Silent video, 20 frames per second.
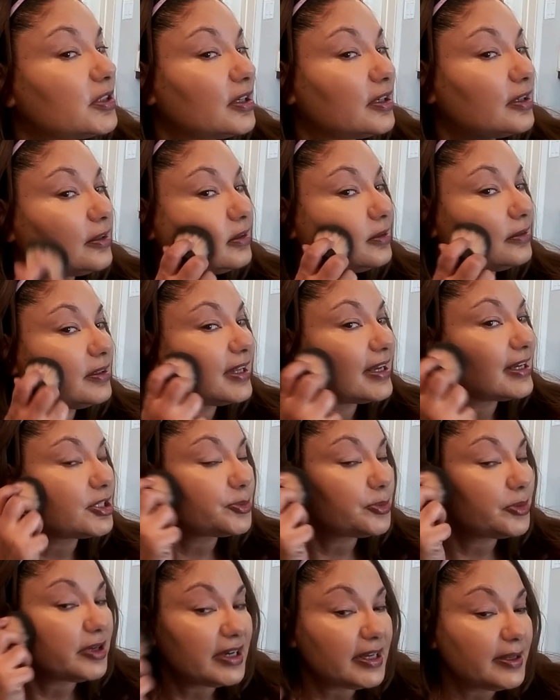So that's
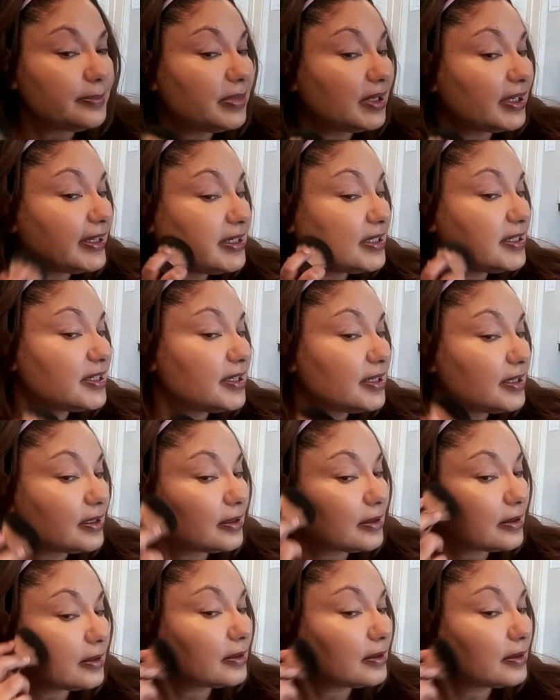pretty blended.